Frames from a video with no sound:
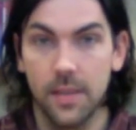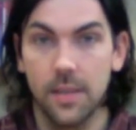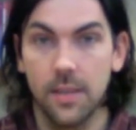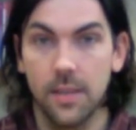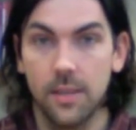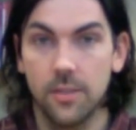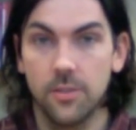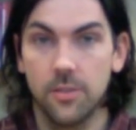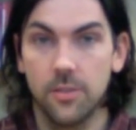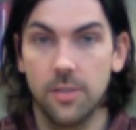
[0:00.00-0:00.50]

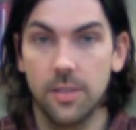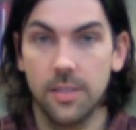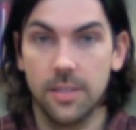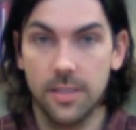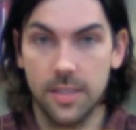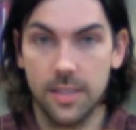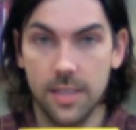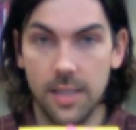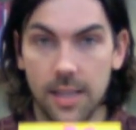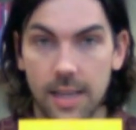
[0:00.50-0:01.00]
So you can
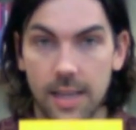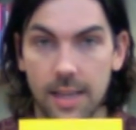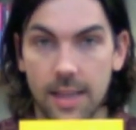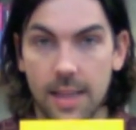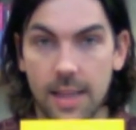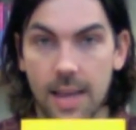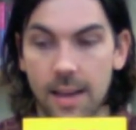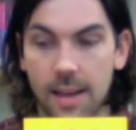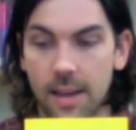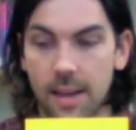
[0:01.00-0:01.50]
see like
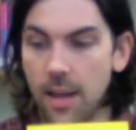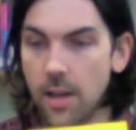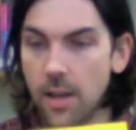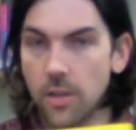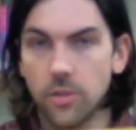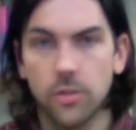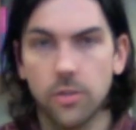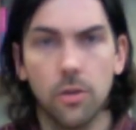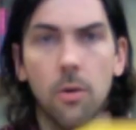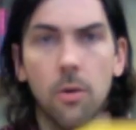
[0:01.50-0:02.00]
that.
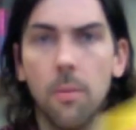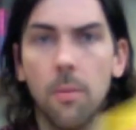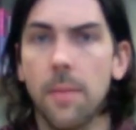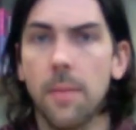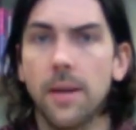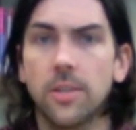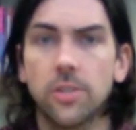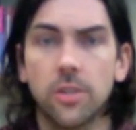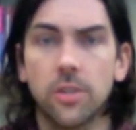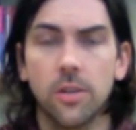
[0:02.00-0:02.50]
So
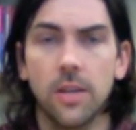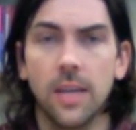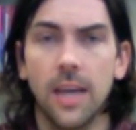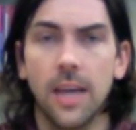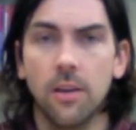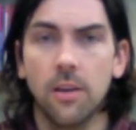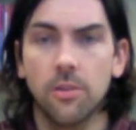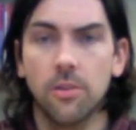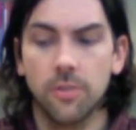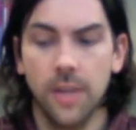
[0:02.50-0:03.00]
make sure to
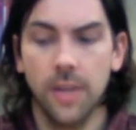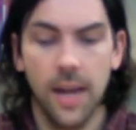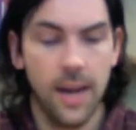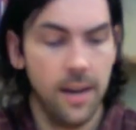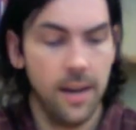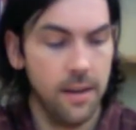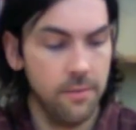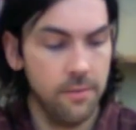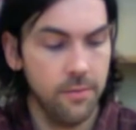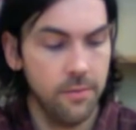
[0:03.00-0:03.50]
get
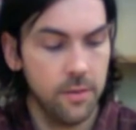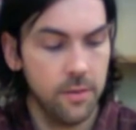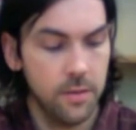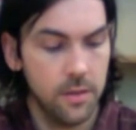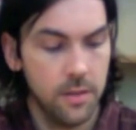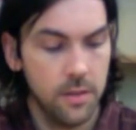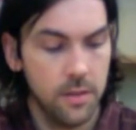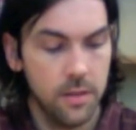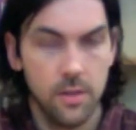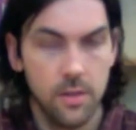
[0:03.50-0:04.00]
creative.
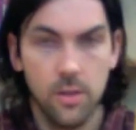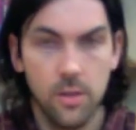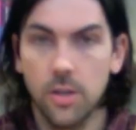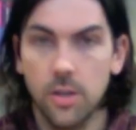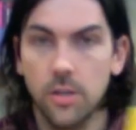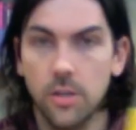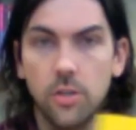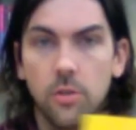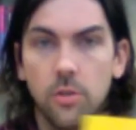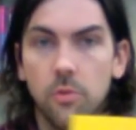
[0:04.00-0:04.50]
You
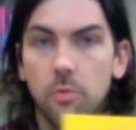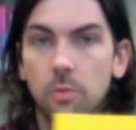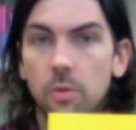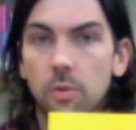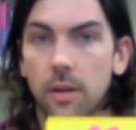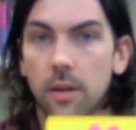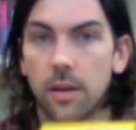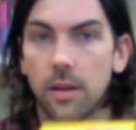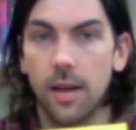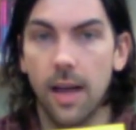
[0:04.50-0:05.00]
can do,
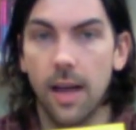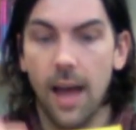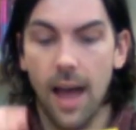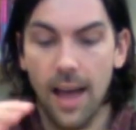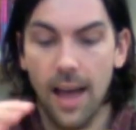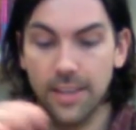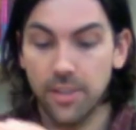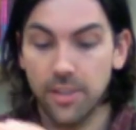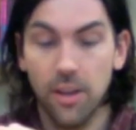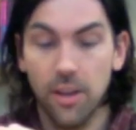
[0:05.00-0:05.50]

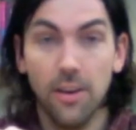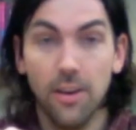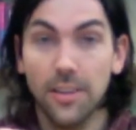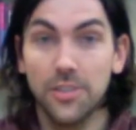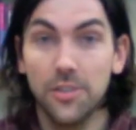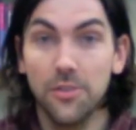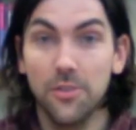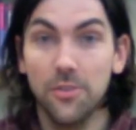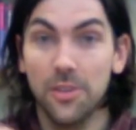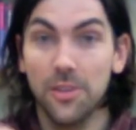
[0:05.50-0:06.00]
as long
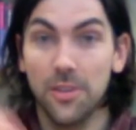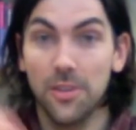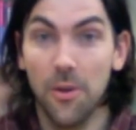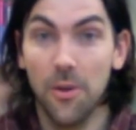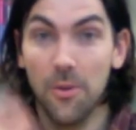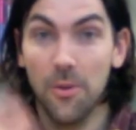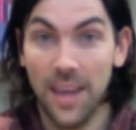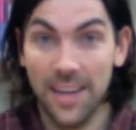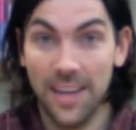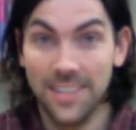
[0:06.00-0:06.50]
as you
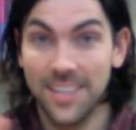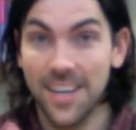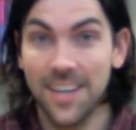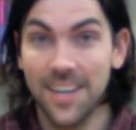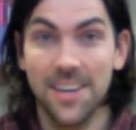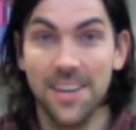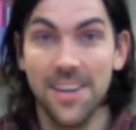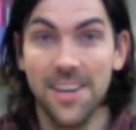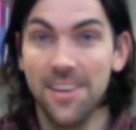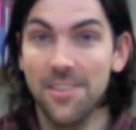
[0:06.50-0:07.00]
know that
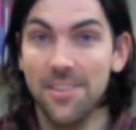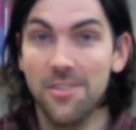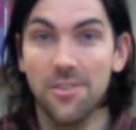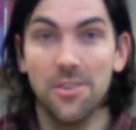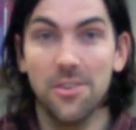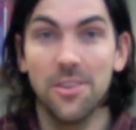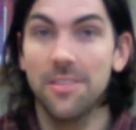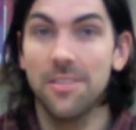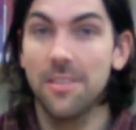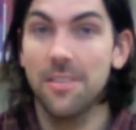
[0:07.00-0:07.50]
technique, you
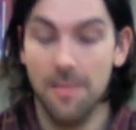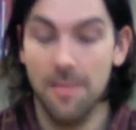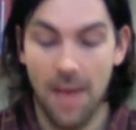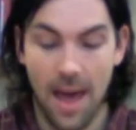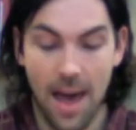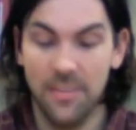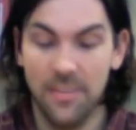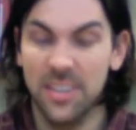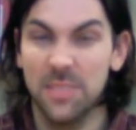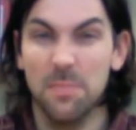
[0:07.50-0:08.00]
can
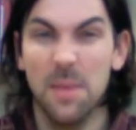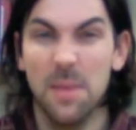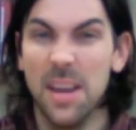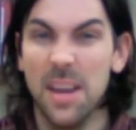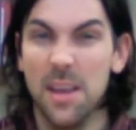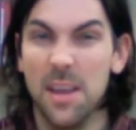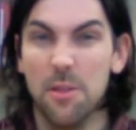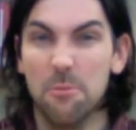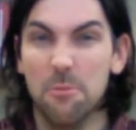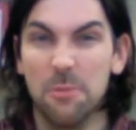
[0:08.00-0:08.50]
have as
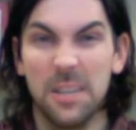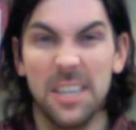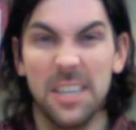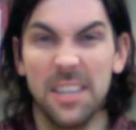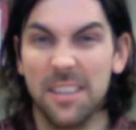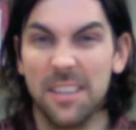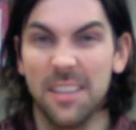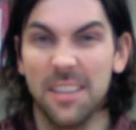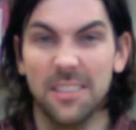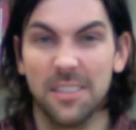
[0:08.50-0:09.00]
many 3D
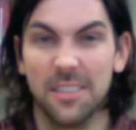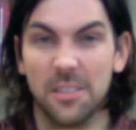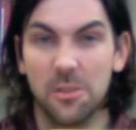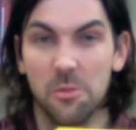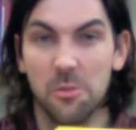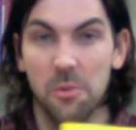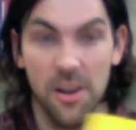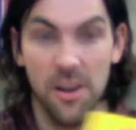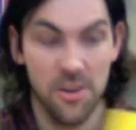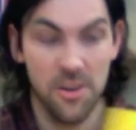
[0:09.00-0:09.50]
things as you
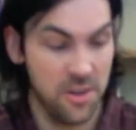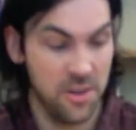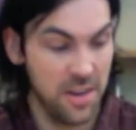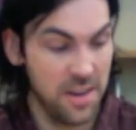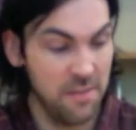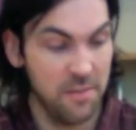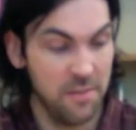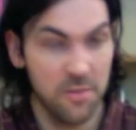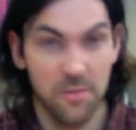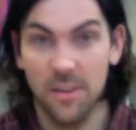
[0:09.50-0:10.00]
want. You can
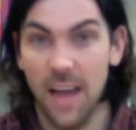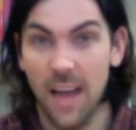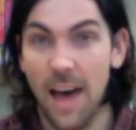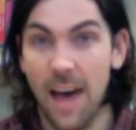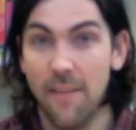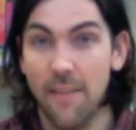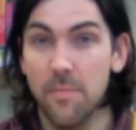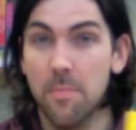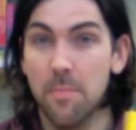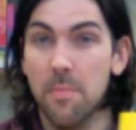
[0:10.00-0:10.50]
even
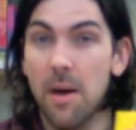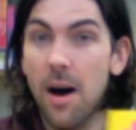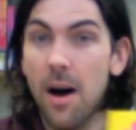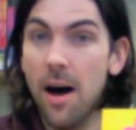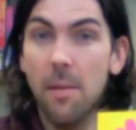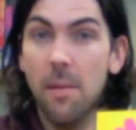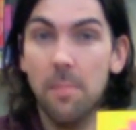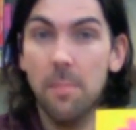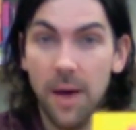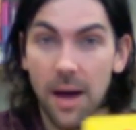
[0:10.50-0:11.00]
have
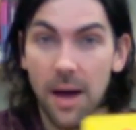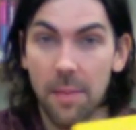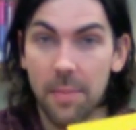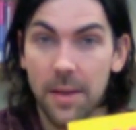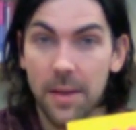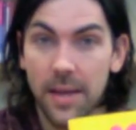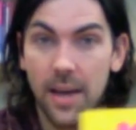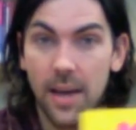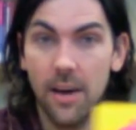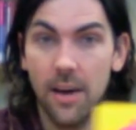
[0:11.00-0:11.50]
mom
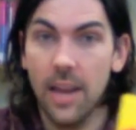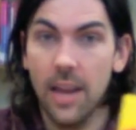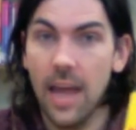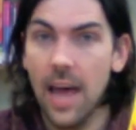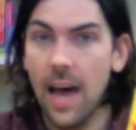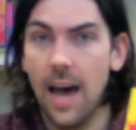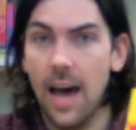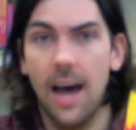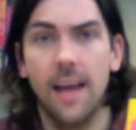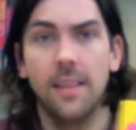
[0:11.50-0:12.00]
popping out,
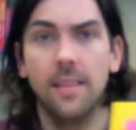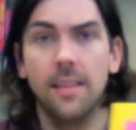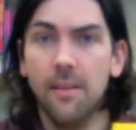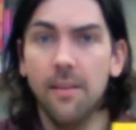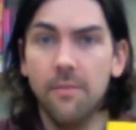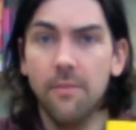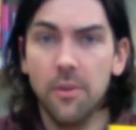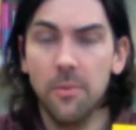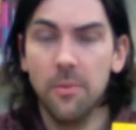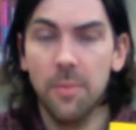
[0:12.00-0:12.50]
"I
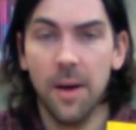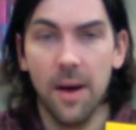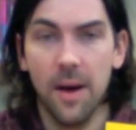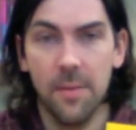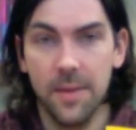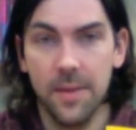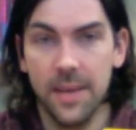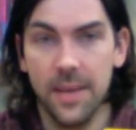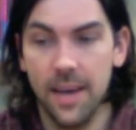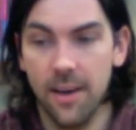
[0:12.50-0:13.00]
love you"
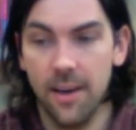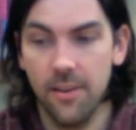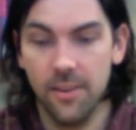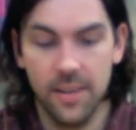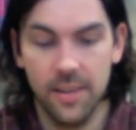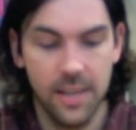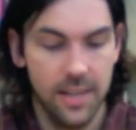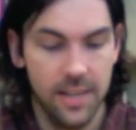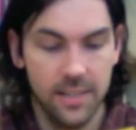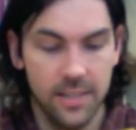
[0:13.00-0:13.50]
popping out,
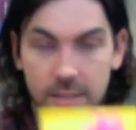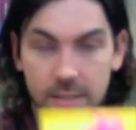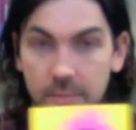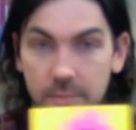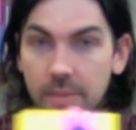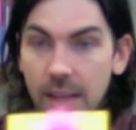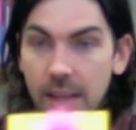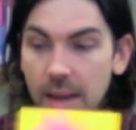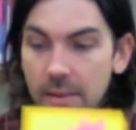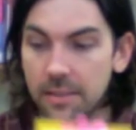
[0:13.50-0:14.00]
some
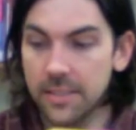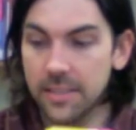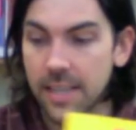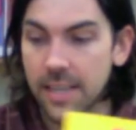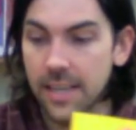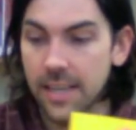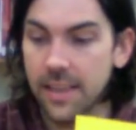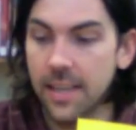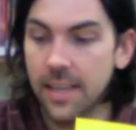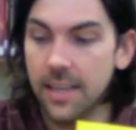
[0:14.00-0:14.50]
flowers
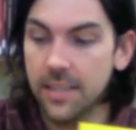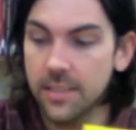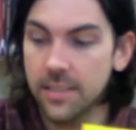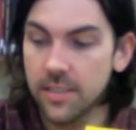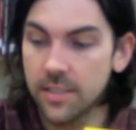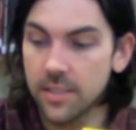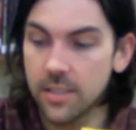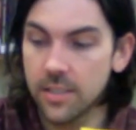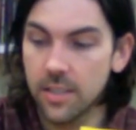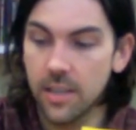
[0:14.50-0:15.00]
like
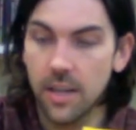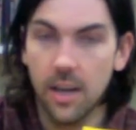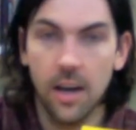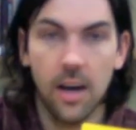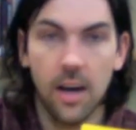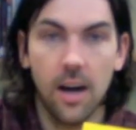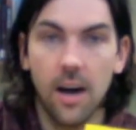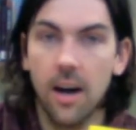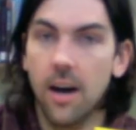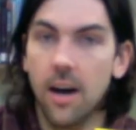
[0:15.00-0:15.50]
this,
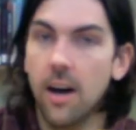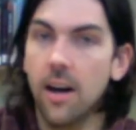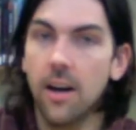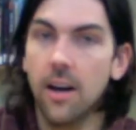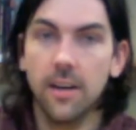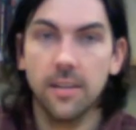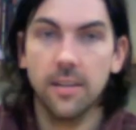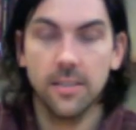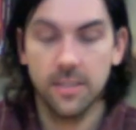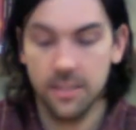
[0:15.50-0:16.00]
a
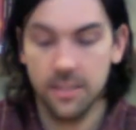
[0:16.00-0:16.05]
heart.